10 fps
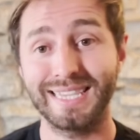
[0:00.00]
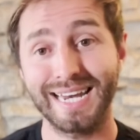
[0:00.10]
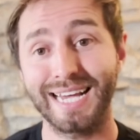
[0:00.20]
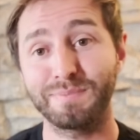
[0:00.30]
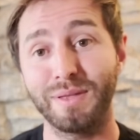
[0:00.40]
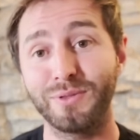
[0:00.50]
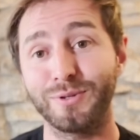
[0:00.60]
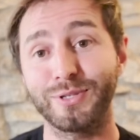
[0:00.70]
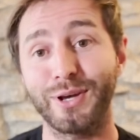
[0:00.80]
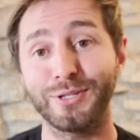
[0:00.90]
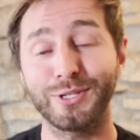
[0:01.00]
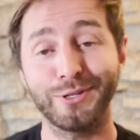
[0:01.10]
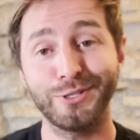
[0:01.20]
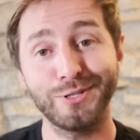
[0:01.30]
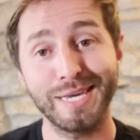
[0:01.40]
in the next month or so. So
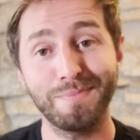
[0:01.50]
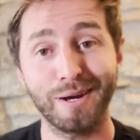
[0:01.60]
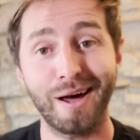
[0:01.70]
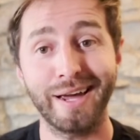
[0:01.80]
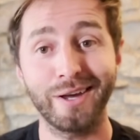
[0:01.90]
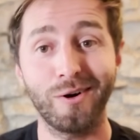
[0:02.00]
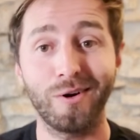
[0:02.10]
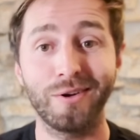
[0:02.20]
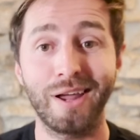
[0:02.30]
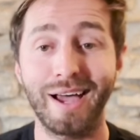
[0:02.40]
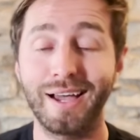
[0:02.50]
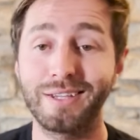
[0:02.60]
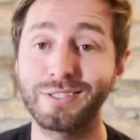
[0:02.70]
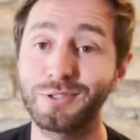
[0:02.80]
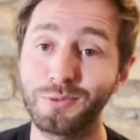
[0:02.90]
do keep an eye on our
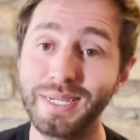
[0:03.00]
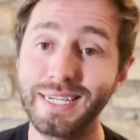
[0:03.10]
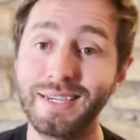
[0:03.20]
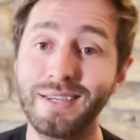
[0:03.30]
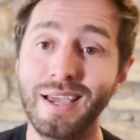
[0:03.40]
social media.